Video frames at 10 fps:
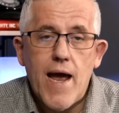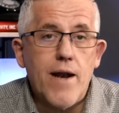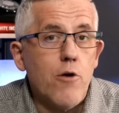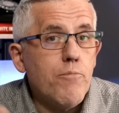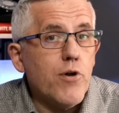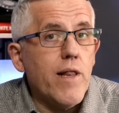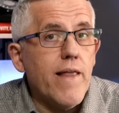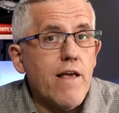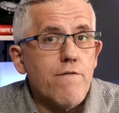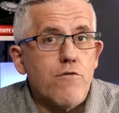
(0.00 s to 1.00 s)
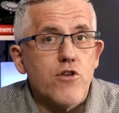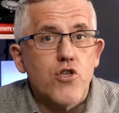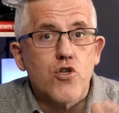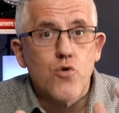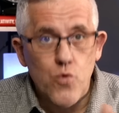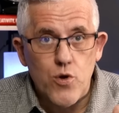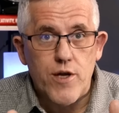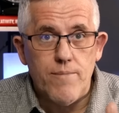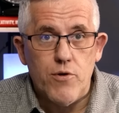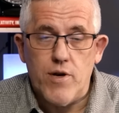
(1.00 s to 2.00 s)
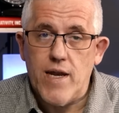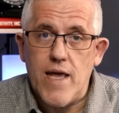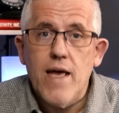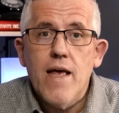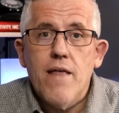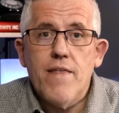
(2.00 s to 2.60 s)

and I'll put a link for the Skool community